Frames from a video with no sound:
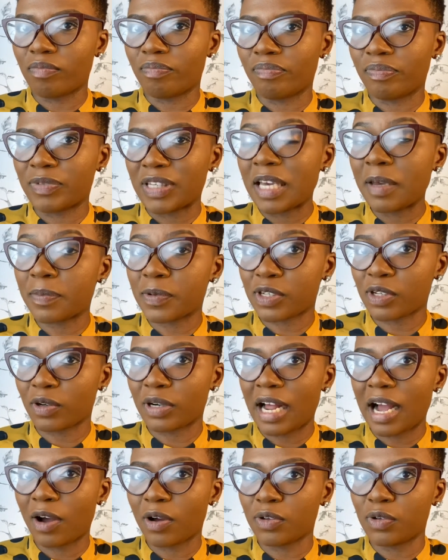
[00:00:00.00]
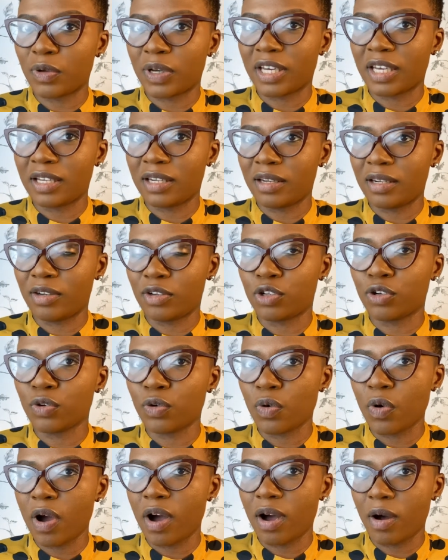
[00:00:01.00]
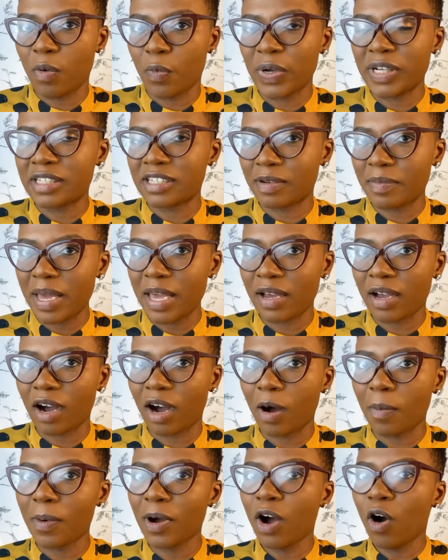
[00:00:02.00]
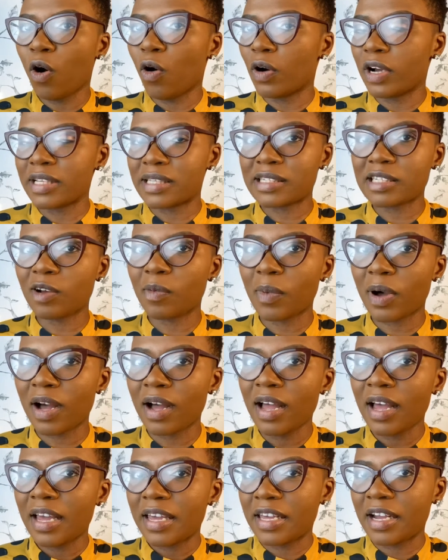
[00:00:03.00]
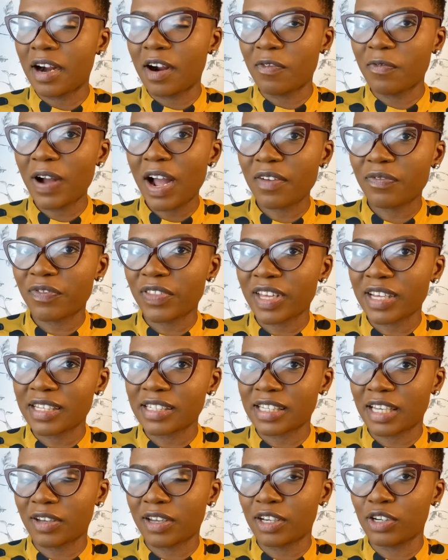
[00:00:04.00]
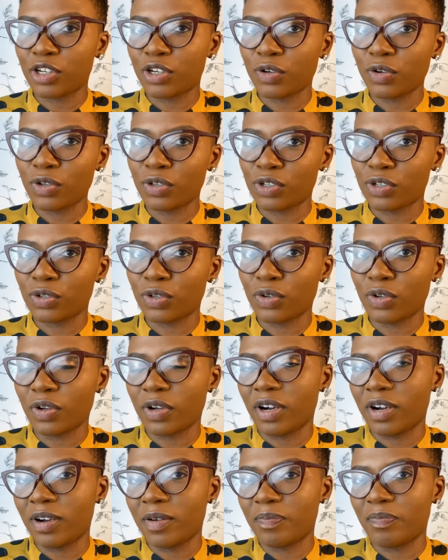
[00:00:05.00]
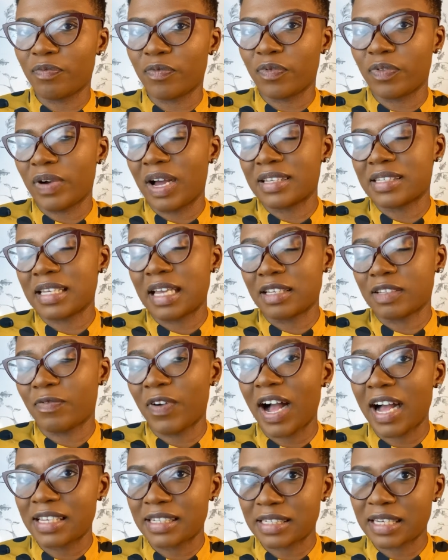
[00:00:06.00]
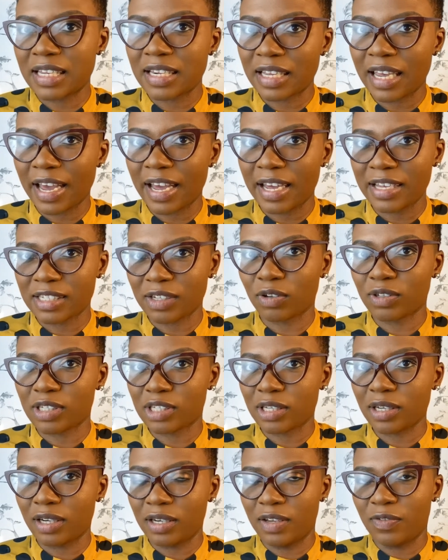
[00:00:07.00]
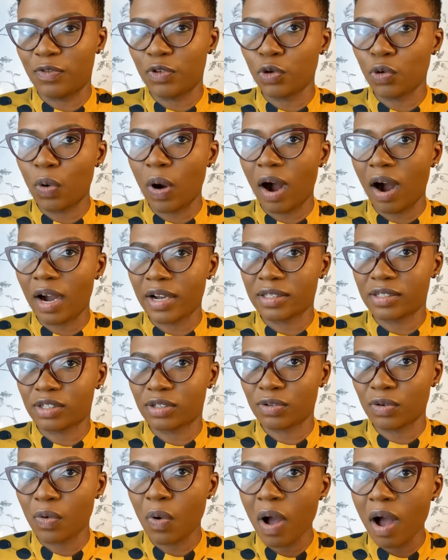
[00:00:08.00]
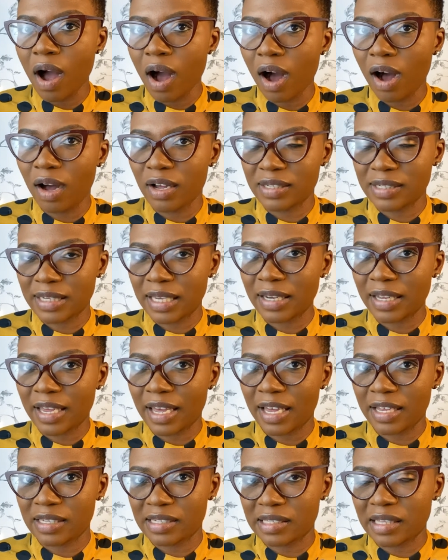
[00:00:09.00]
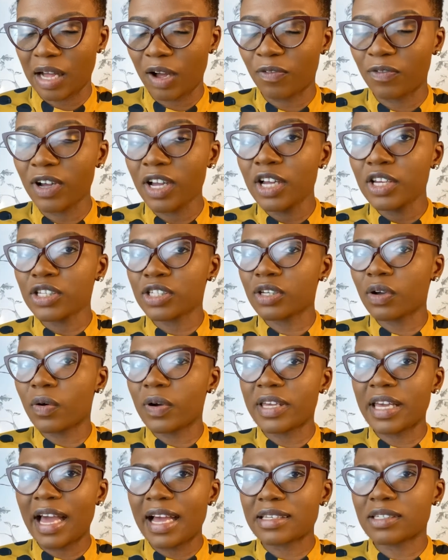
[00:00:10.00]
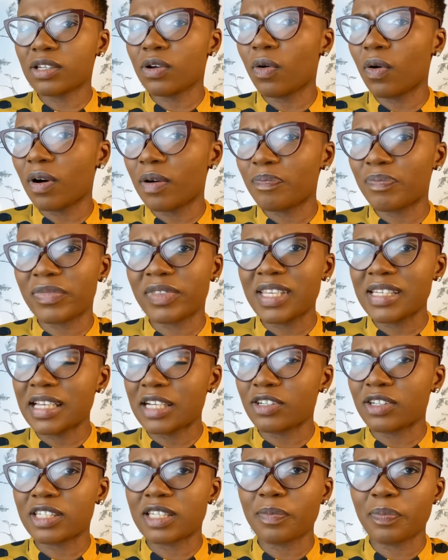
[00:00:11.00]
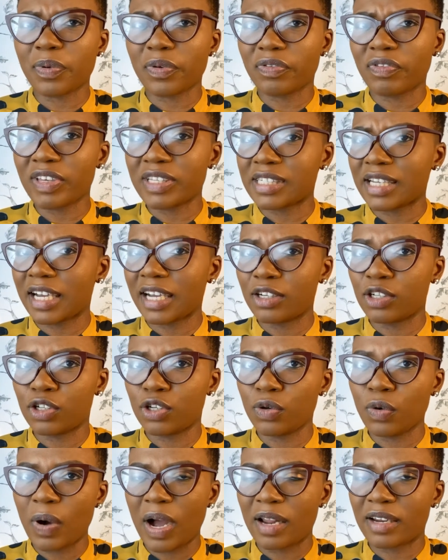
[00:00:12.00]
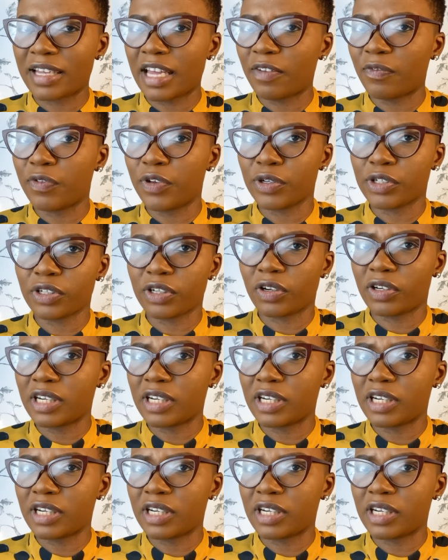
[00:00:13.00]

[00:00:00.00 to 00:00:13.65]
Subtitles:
tips on how you can do winter makeup, or it's summer, here are 5 things that you can do to as far as skincare is concerned, if you are into skincare stuff. So yeah, so these are just simple things they can do and get featured on